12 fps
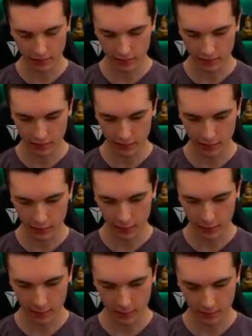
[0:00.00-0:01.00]

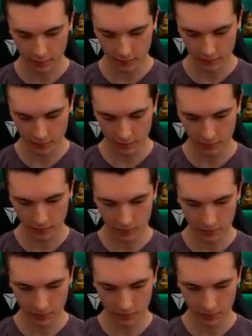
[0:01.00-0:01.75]
Nothing is said.